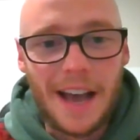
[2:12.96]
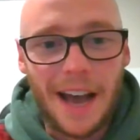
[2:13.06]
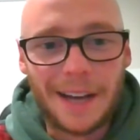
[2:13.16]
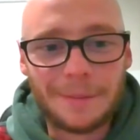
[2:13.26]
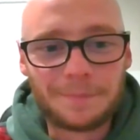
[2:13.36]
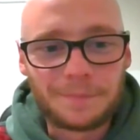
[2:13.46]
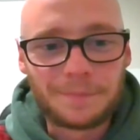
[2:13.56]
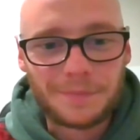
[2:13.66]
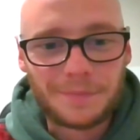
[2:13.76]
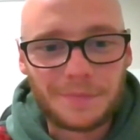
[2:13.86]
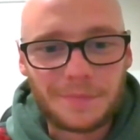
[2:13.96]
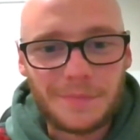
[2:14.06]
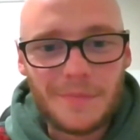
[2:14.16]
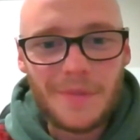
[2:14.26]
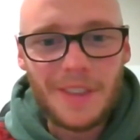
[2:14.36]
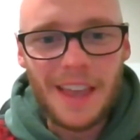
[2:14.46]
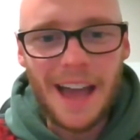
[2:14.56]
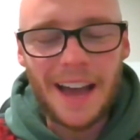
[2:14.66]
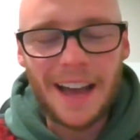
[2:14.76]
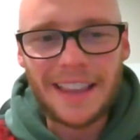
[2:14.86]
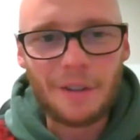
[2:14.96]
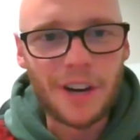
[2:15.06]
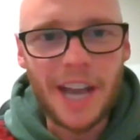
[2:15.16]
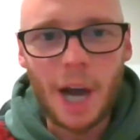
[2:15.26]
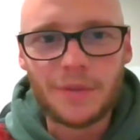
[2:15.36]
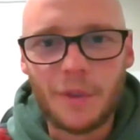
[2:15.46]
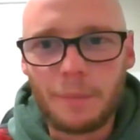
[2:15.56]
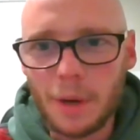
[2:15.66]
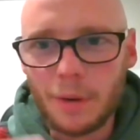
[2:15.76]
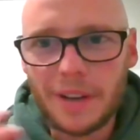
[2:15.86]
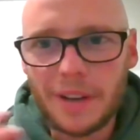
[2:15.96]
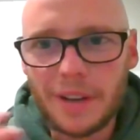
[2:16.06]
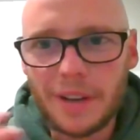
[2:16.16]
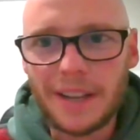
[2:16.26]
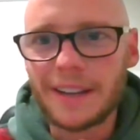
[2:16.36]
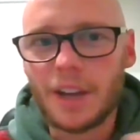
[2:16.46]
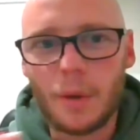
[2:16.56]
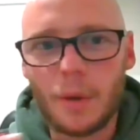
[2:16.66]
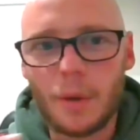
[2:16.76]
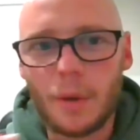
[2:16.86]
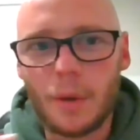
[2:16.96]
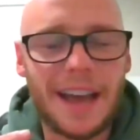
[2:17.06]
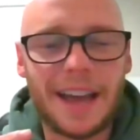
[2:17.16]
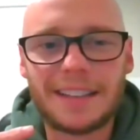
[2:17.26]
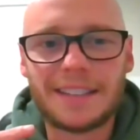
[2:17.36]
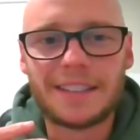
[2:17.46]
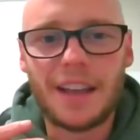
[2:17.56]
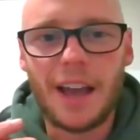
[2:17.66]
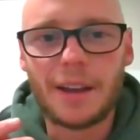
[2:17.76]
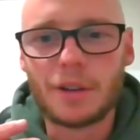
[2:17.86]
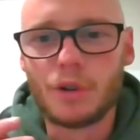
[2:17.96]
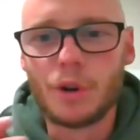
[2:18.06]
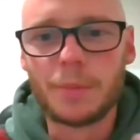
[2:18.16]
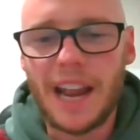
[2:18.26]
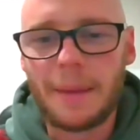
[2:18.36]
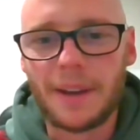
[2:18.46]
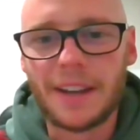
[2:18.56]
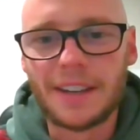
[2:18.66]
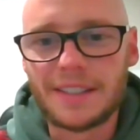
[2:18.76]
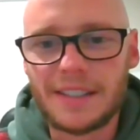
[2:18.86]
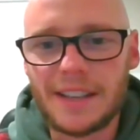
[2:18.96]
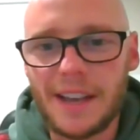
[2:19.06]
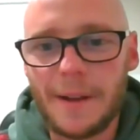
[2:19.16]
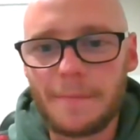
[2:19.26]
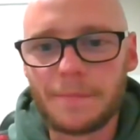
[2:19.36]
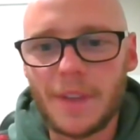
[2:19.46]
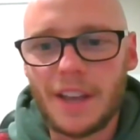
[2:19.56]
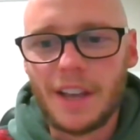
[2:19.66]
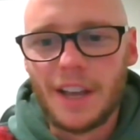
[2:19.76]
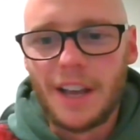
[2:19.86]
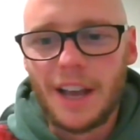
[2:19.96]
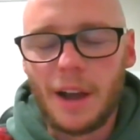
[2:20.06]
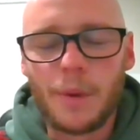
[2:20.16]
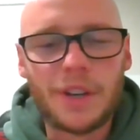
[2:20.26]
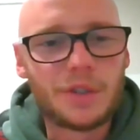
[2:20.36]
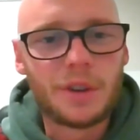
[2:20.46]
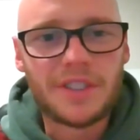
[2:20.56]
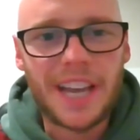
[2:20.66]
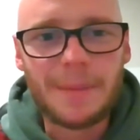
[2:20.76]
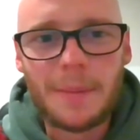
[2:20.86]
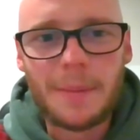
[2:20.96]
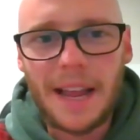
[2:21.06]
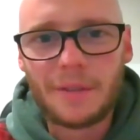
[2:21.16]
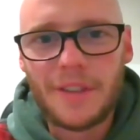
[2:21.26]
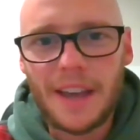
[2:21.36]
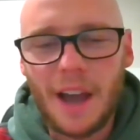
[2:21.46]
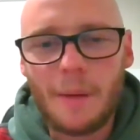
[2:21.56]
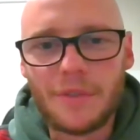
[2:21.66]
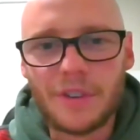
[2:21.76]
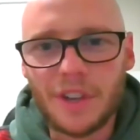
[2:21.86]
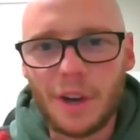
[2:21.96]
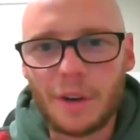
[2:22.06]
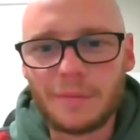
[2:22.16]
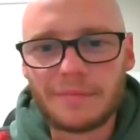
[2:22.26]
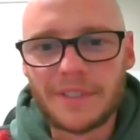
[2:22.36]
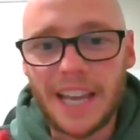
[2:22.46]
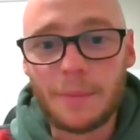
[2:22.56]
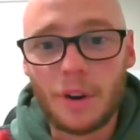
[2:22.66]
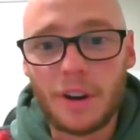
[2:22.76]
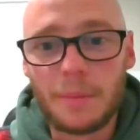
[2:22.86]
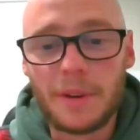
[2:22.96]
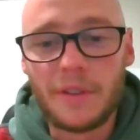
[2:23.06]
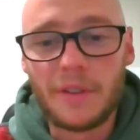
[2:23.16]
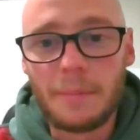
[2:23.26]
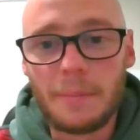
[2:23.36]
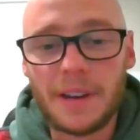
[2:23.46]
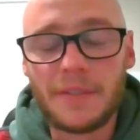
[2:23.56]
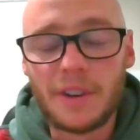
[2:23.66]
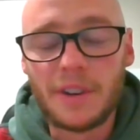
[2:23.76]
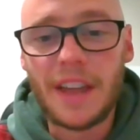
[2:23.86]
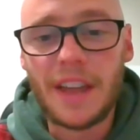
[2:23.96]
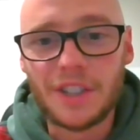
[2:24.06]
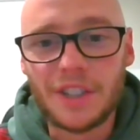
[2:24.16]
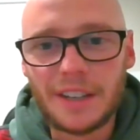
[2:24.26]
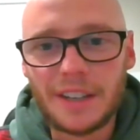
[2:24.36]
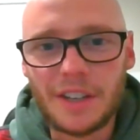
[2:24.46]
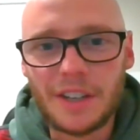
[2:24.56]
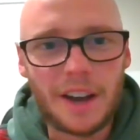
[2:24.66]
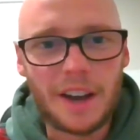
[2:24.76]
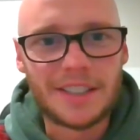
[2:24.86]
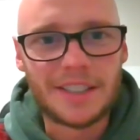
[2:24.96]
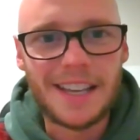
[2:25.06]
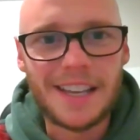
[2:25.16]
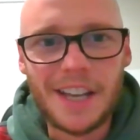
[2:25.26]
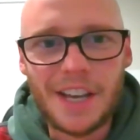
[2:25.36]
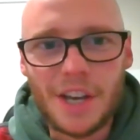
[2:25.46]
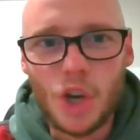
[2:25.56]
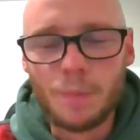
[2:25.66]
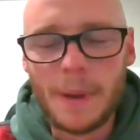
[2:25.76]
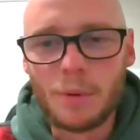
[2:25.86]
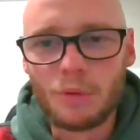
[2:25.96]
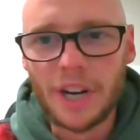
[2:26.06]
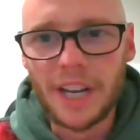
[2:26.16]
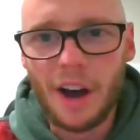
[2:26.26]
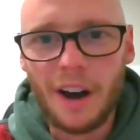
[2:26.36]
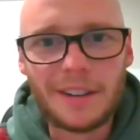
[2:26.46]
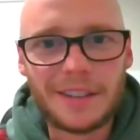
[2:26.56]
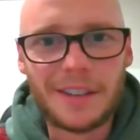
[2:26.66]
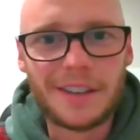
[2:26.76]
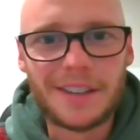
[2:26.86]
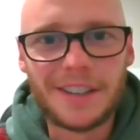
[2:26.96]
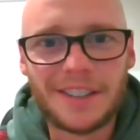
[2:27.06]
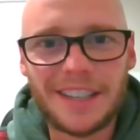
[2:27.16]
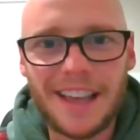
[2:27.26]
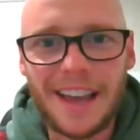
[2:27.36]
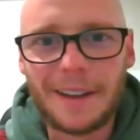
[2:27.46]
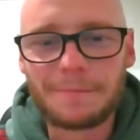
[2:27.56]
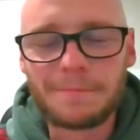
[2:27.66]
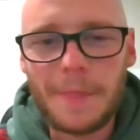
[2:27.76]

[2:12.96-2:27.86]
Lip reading: And that really helps for building cohesion and group dynamics. And when you sort of take people out of their comfort zone, take them on a bit of an adventure, you kind of see who people really are. You see their